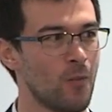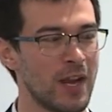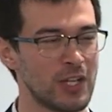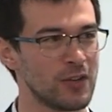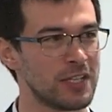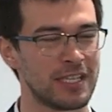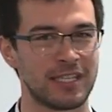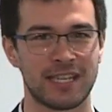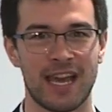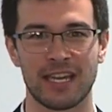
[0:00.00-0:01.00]
went on to
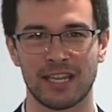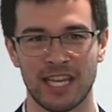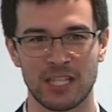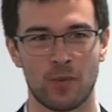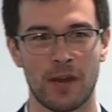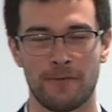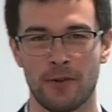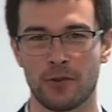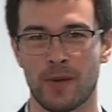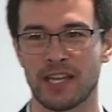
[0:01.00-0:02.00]
sustain at least one
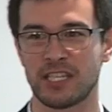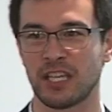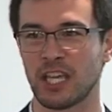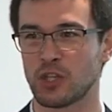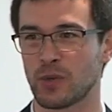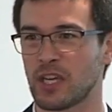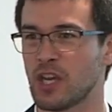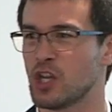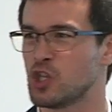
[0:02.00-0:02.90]
further ACL injury